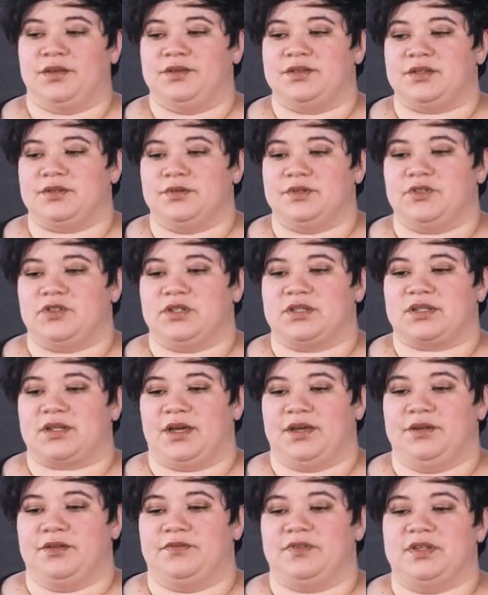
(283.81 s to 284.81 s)
So it just
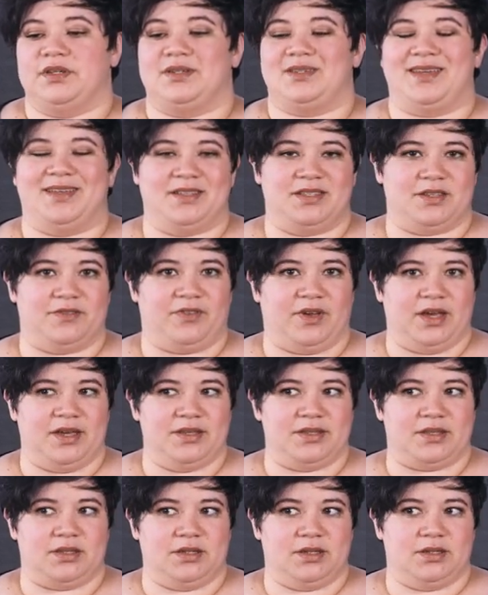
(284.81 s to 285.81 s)
kind of
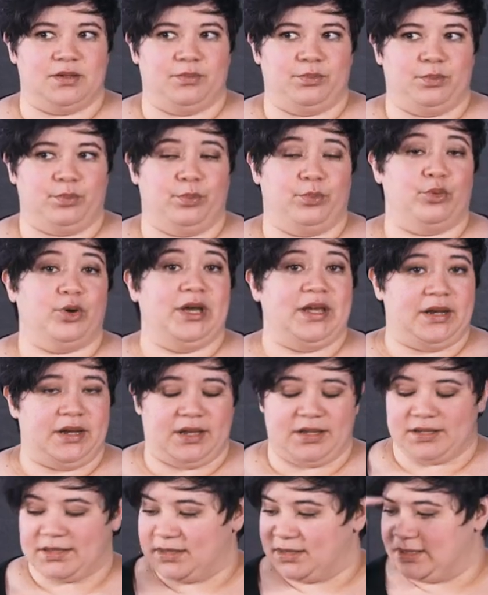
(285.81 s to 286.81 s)
intensifies the
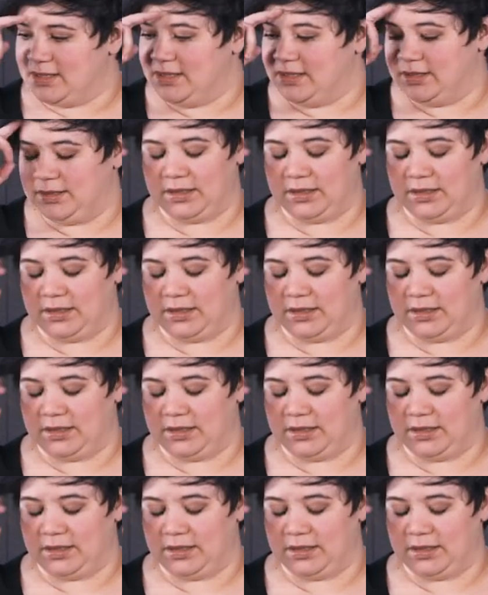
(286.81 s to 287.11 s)
brightness.